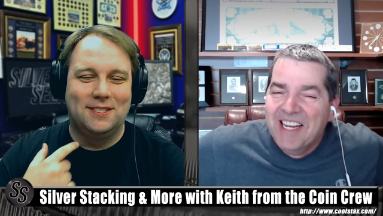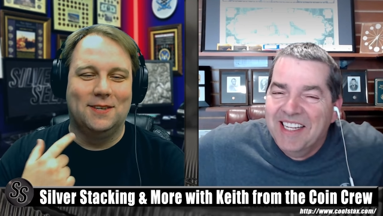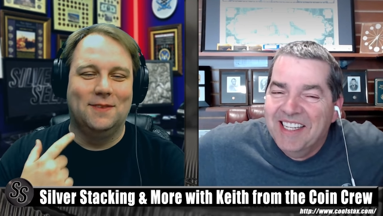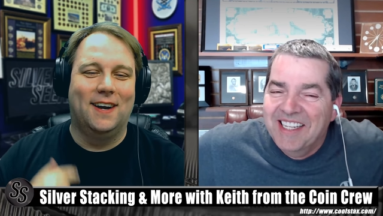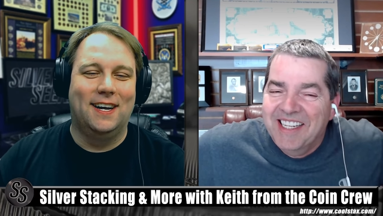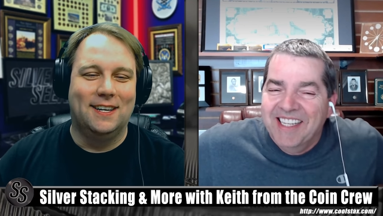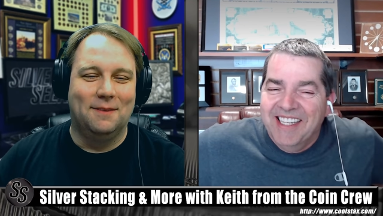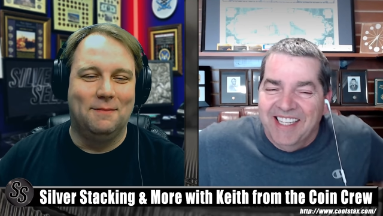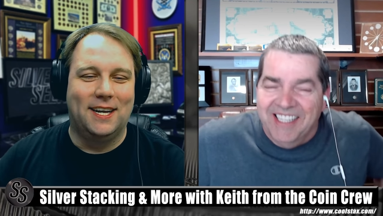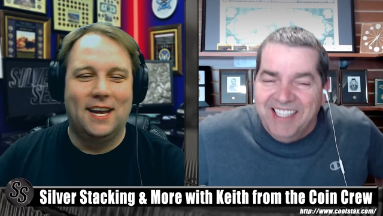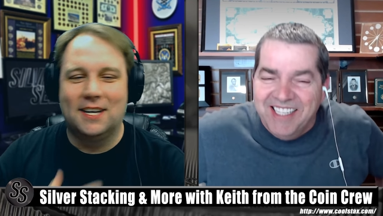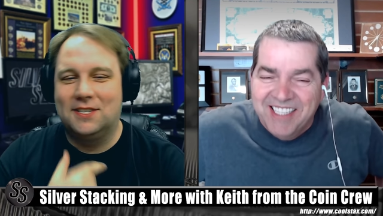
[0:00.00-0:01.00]
Speaker 1: to my uh,
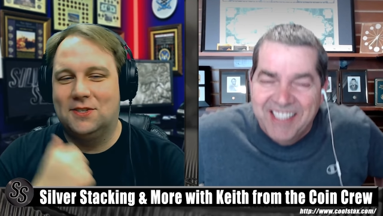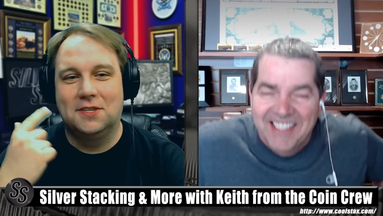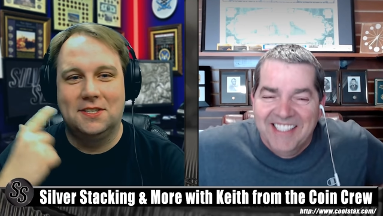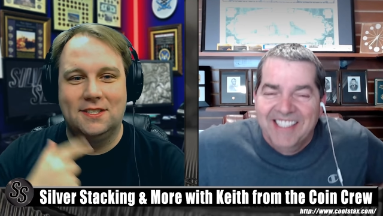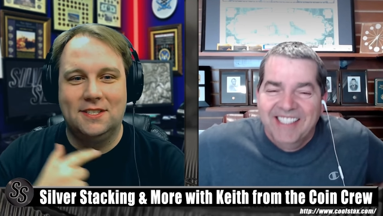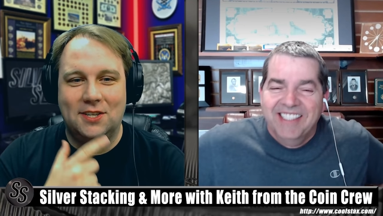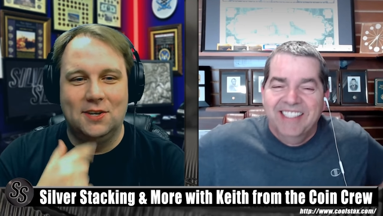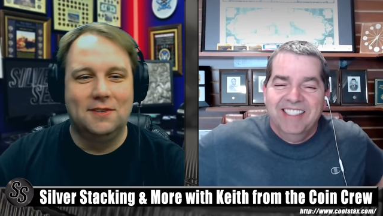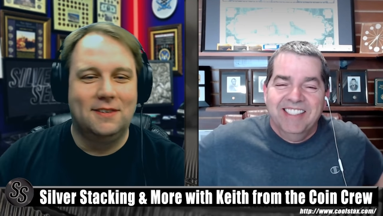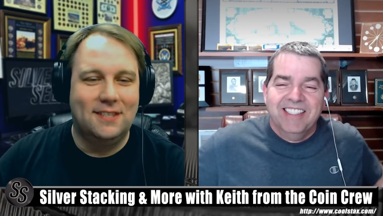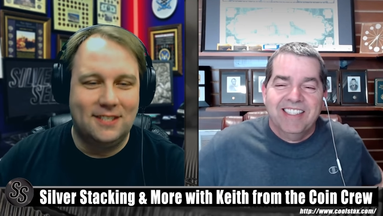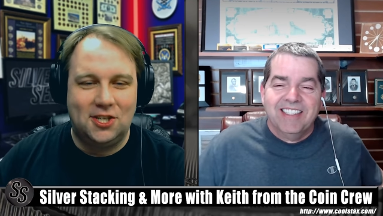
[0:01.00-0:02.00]
my extra, you know,
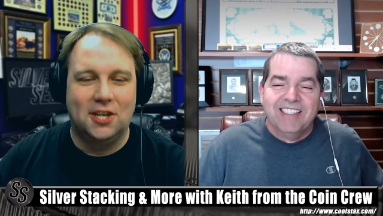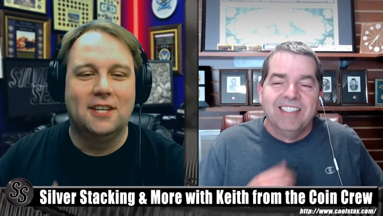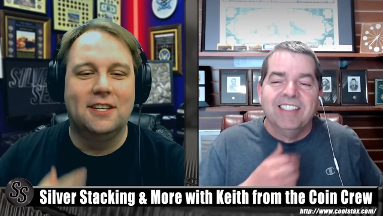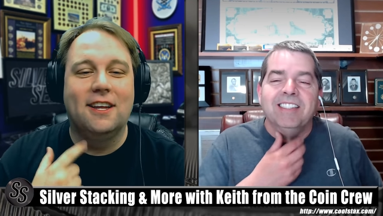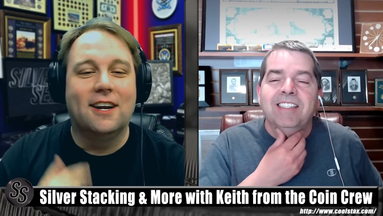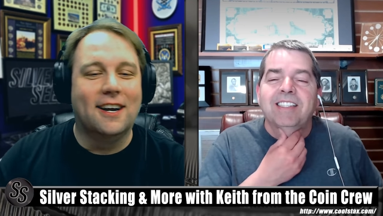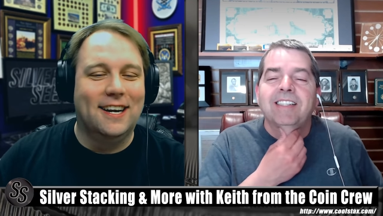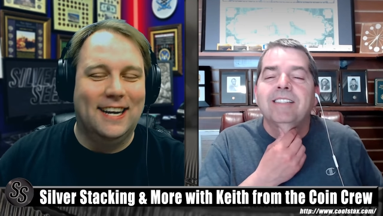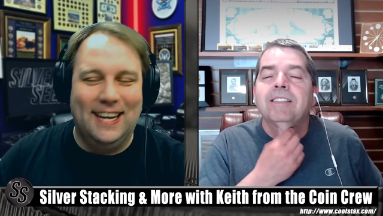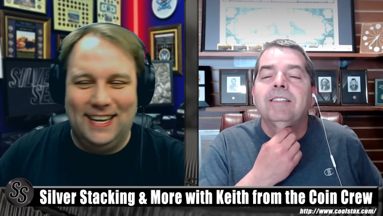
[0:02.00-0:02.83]
chin there.